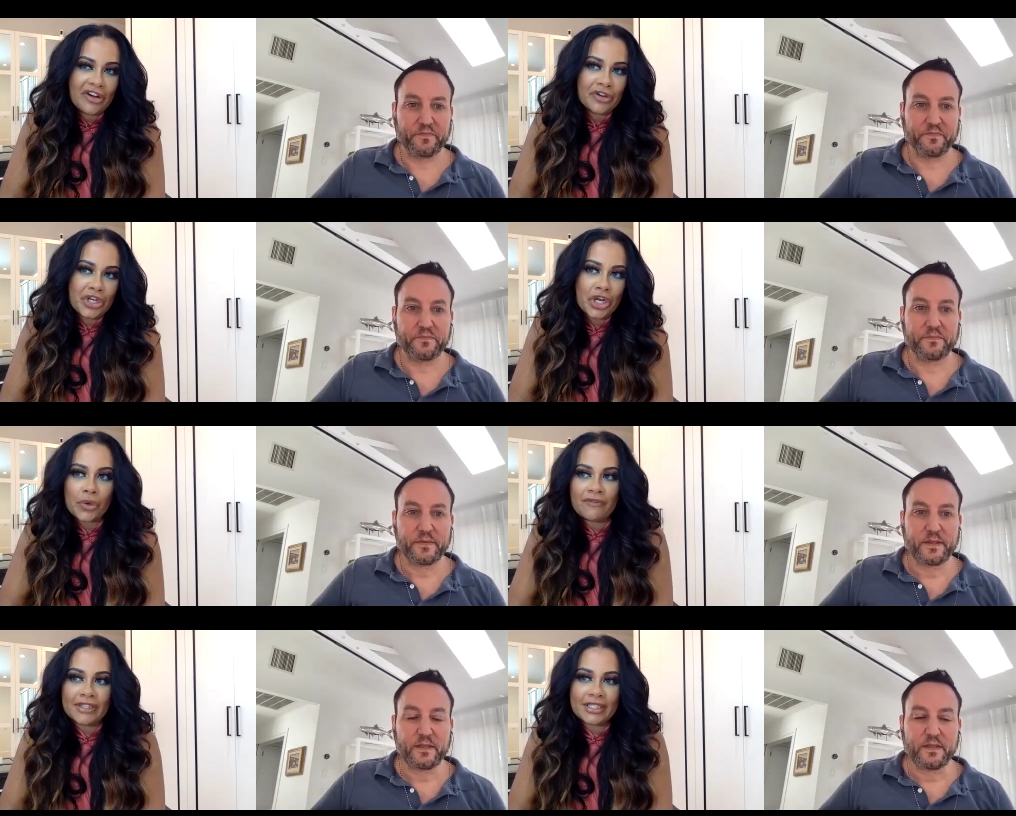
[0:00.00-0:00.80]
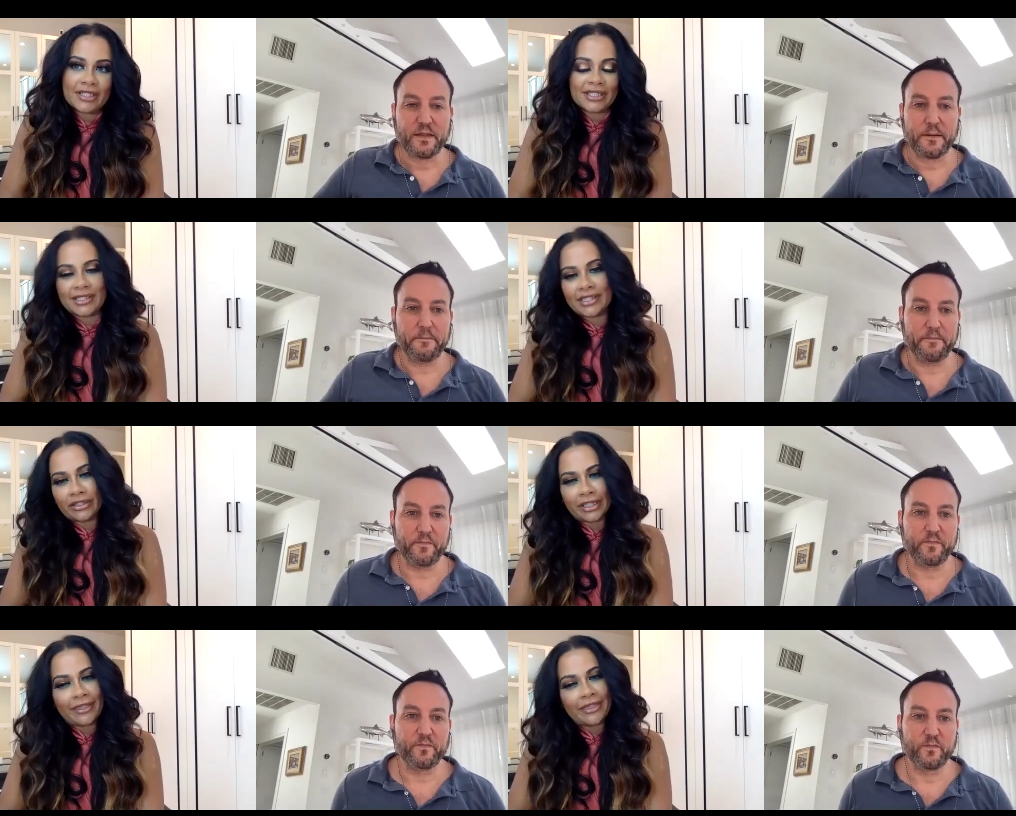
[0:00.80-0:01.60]
Speaker 1: I don't know if it's
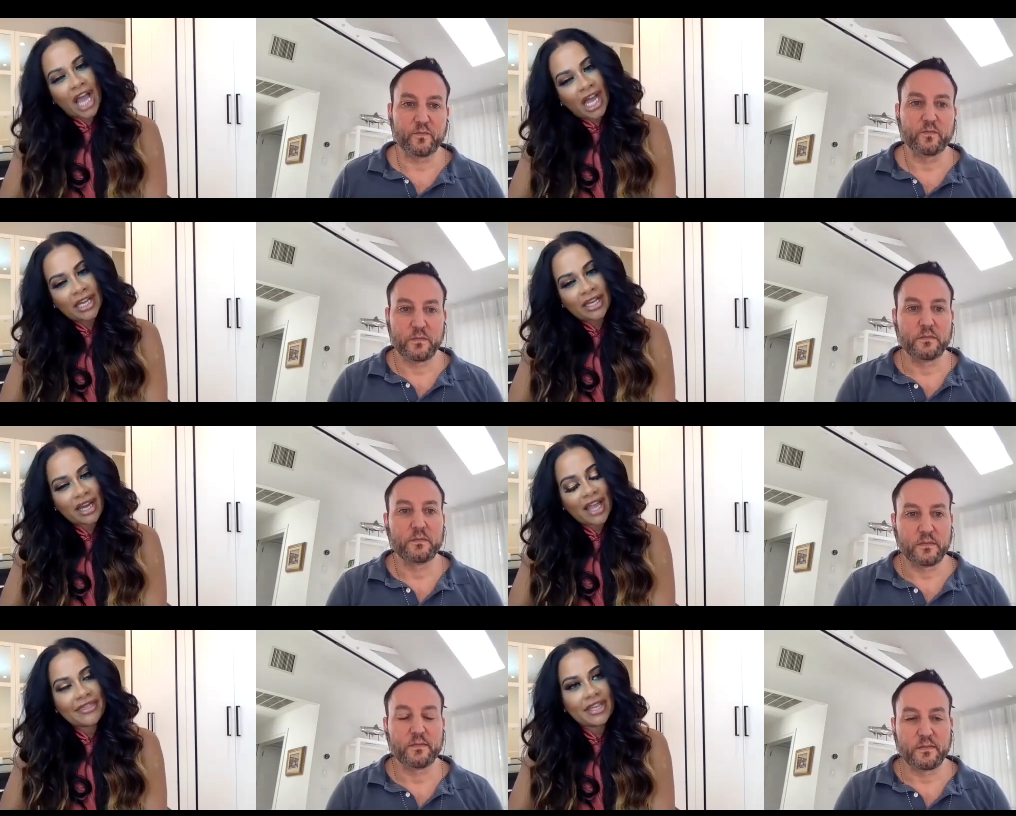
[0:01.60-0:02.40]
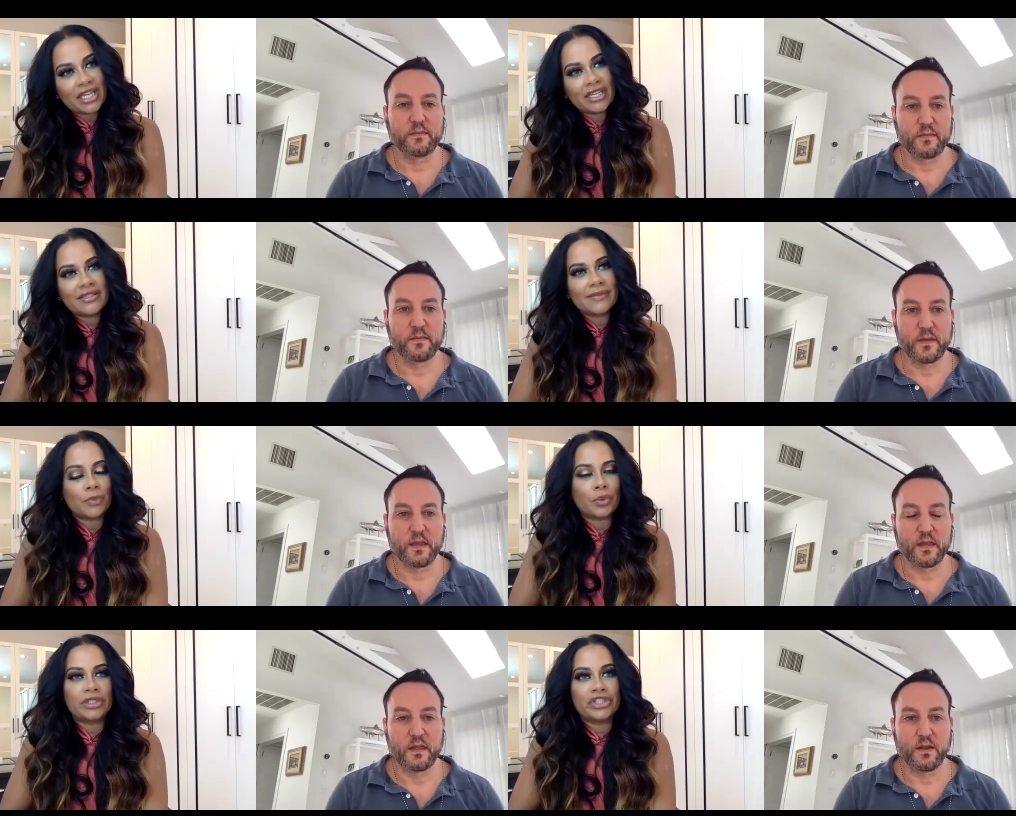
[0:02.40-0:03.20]
necessarily that. I think it's
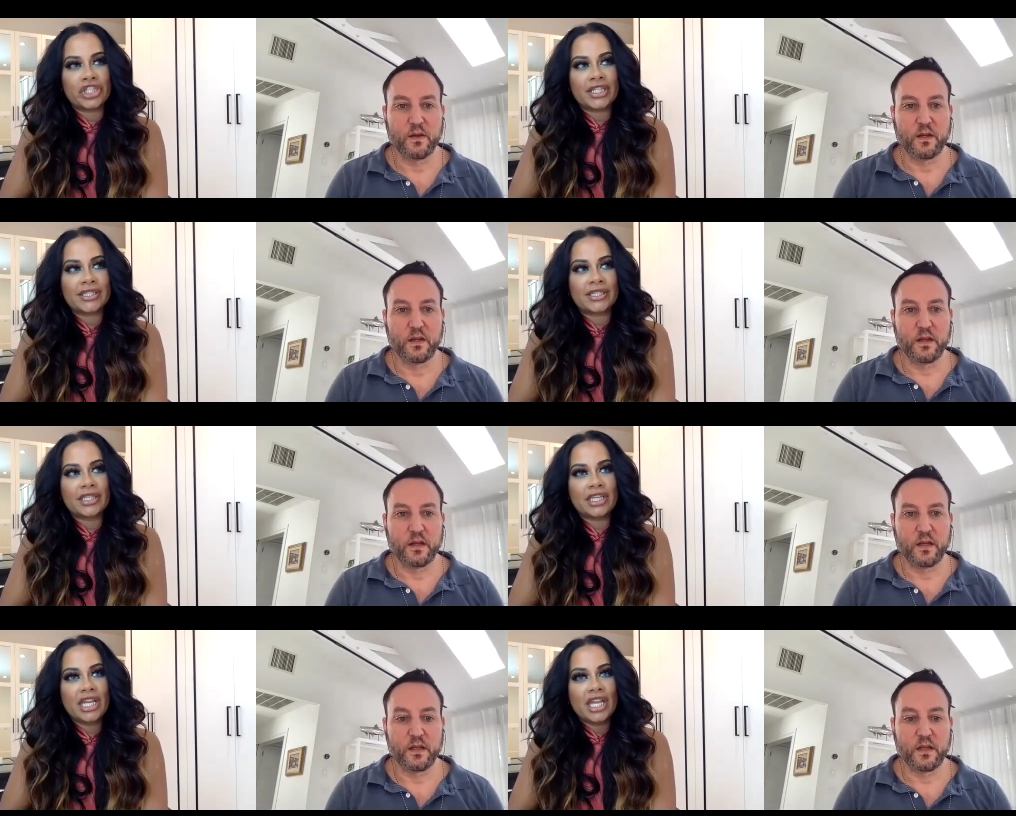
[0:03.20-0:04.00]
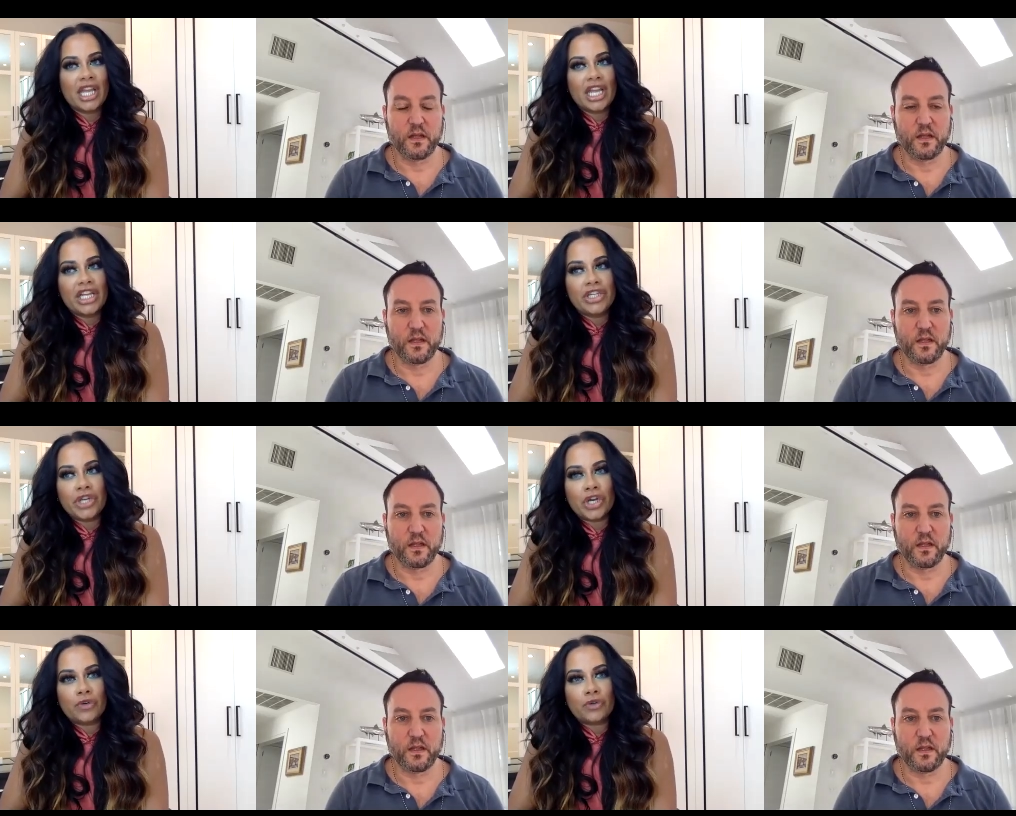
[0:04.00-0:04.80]
more just,
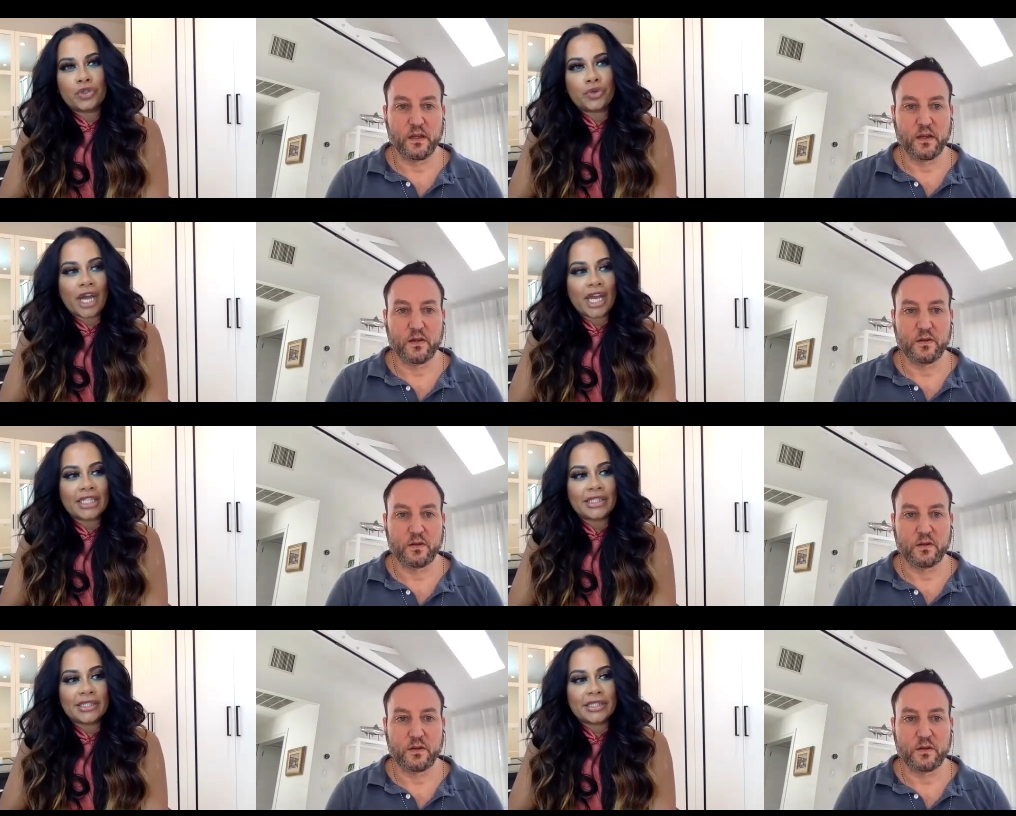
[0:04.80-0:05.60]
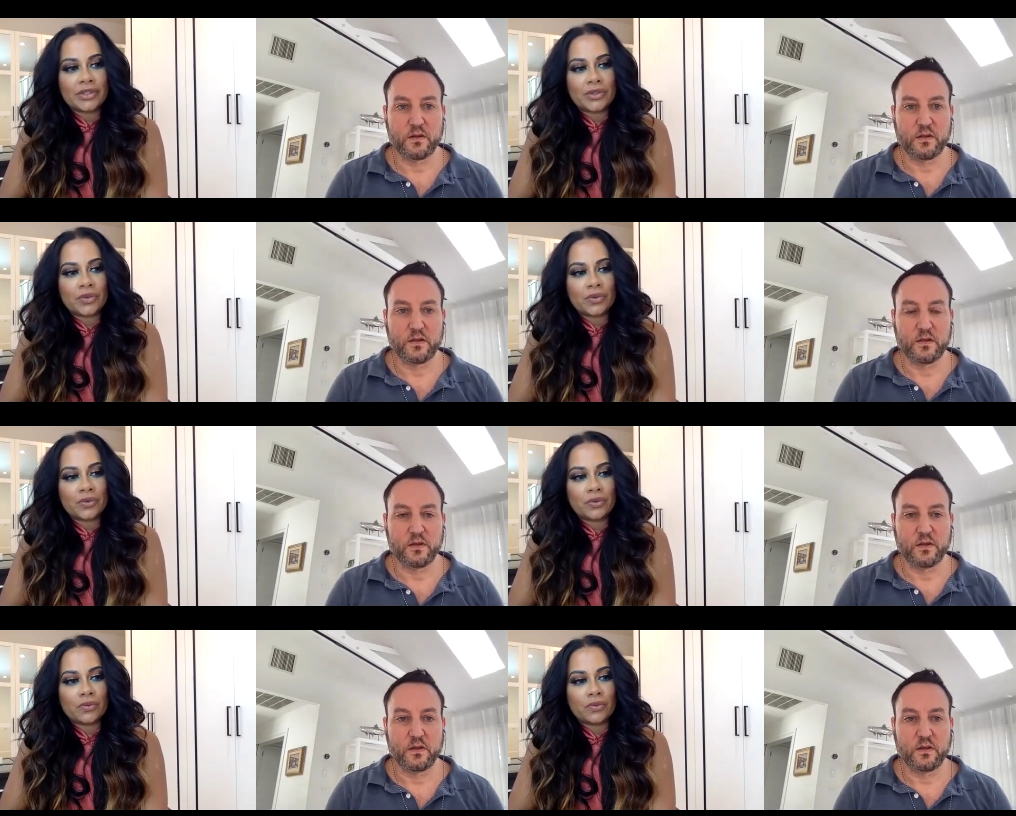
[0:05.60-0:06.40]
you know, trying
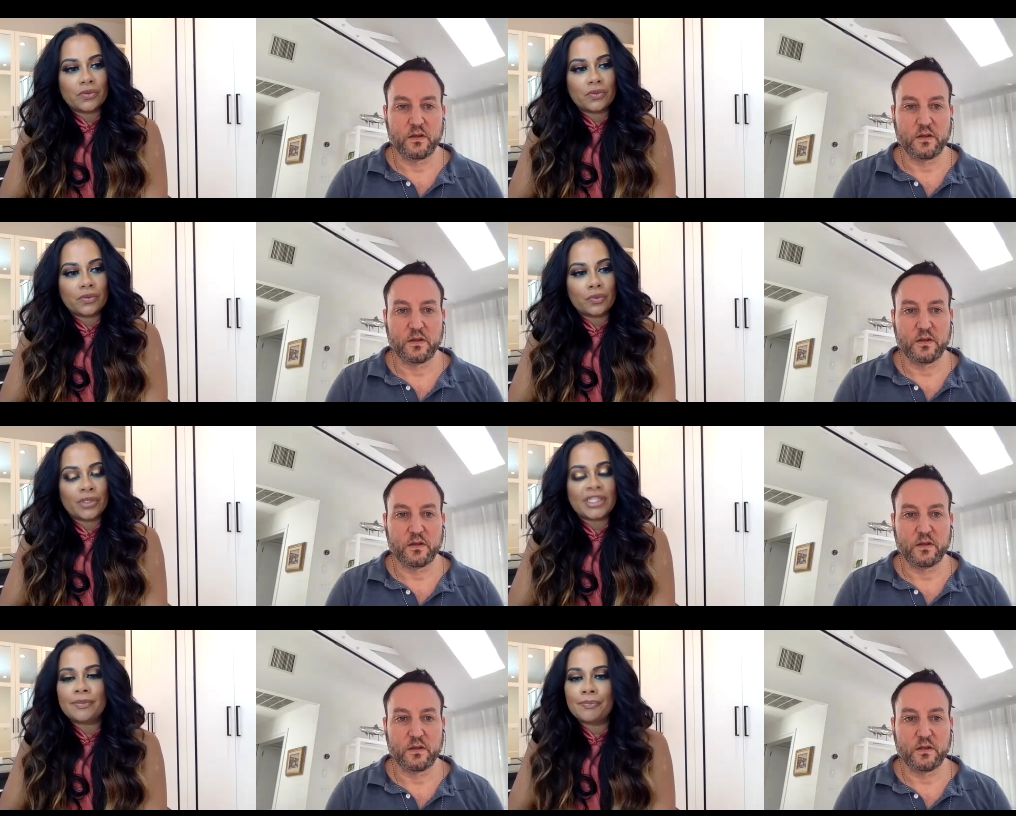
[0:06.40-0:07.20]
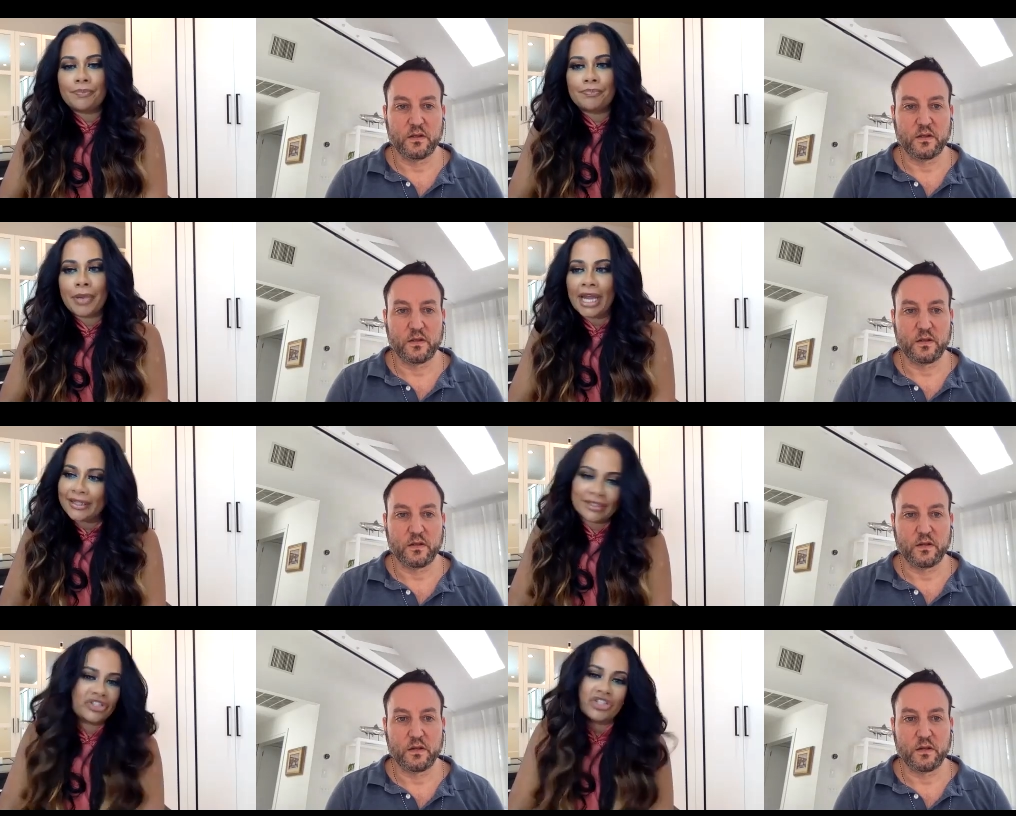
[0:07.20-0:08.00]
to
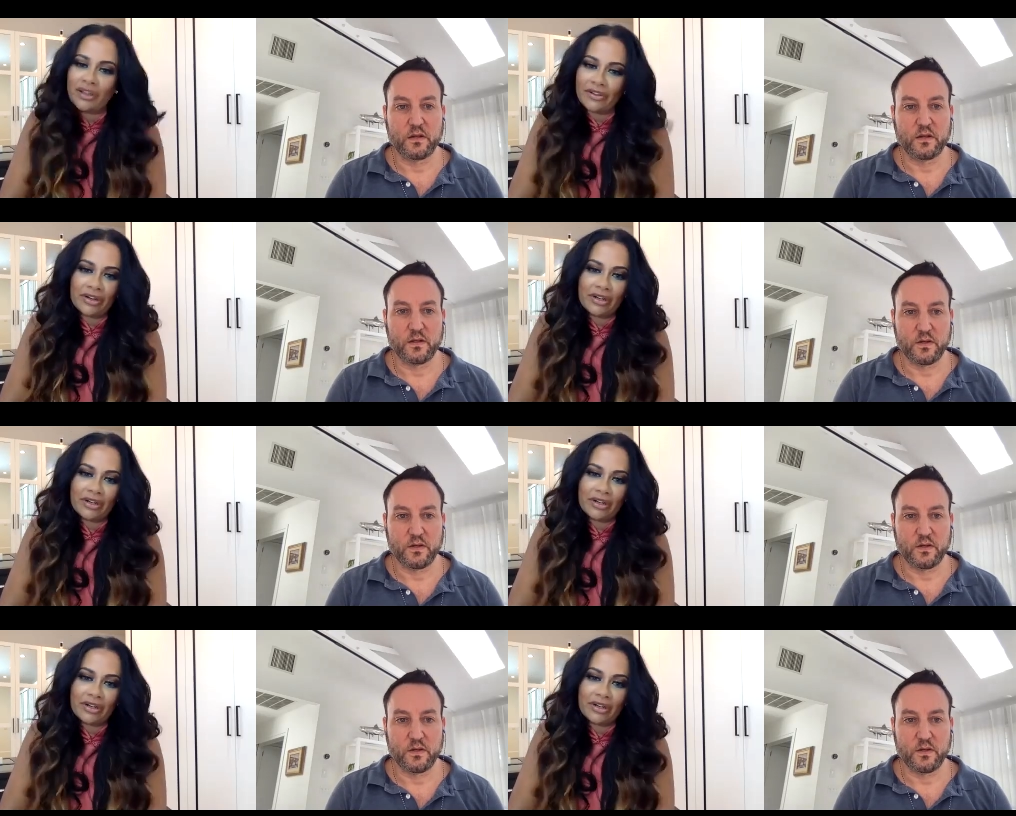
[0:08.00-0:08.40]
respect each other.